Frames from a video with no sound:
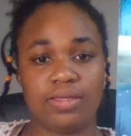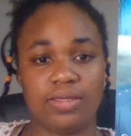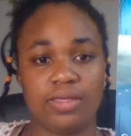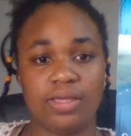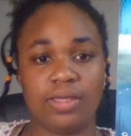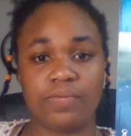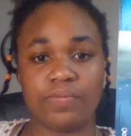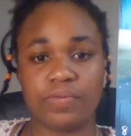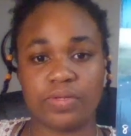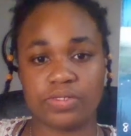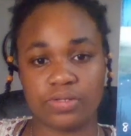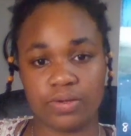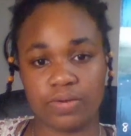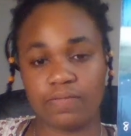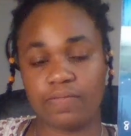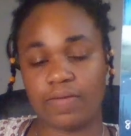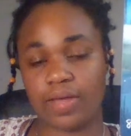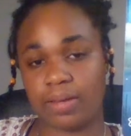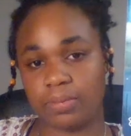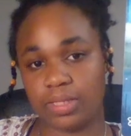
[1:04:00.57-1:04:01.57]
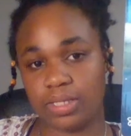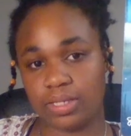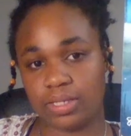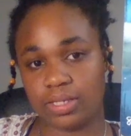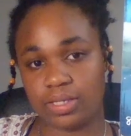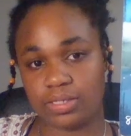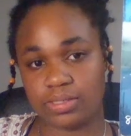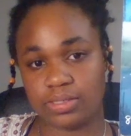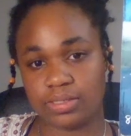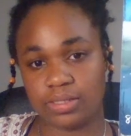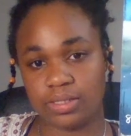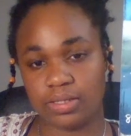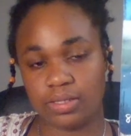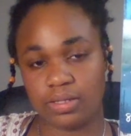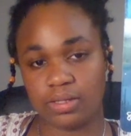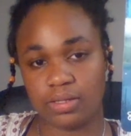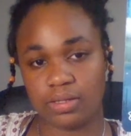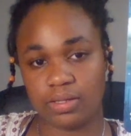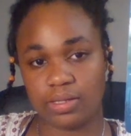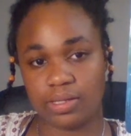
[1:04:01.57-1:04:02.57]
it was your family, because
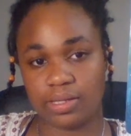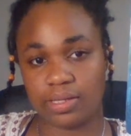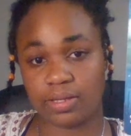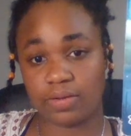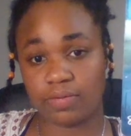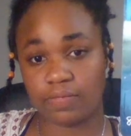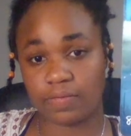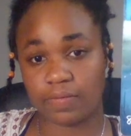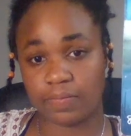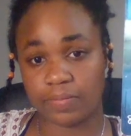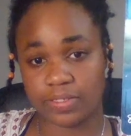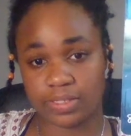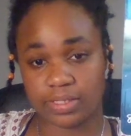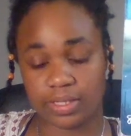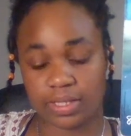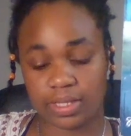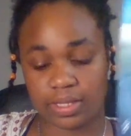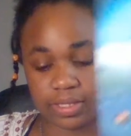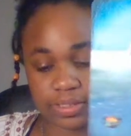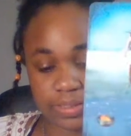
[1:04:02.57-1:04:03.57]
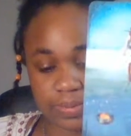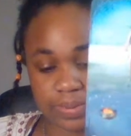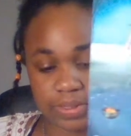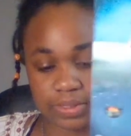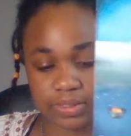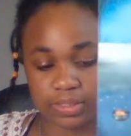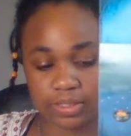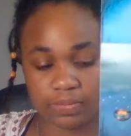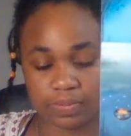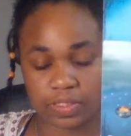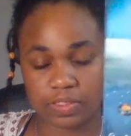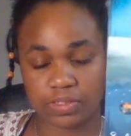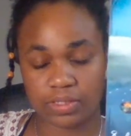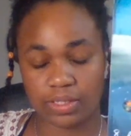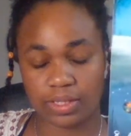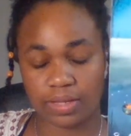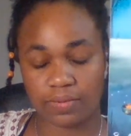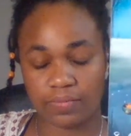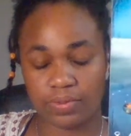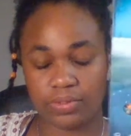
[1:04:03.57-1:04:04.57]
it can represent, like, especially
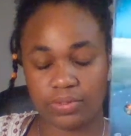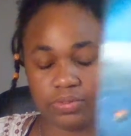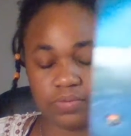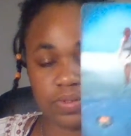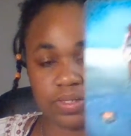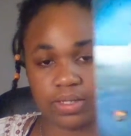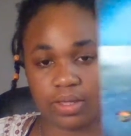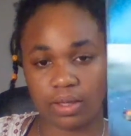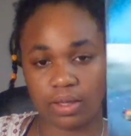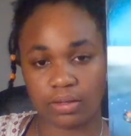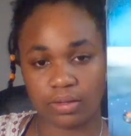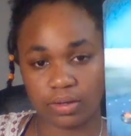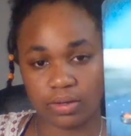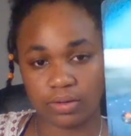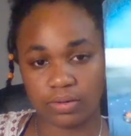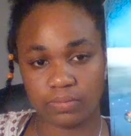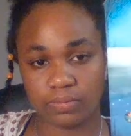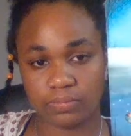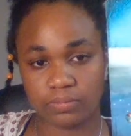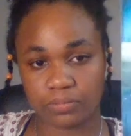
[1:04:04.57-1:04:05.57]
like when you were younger,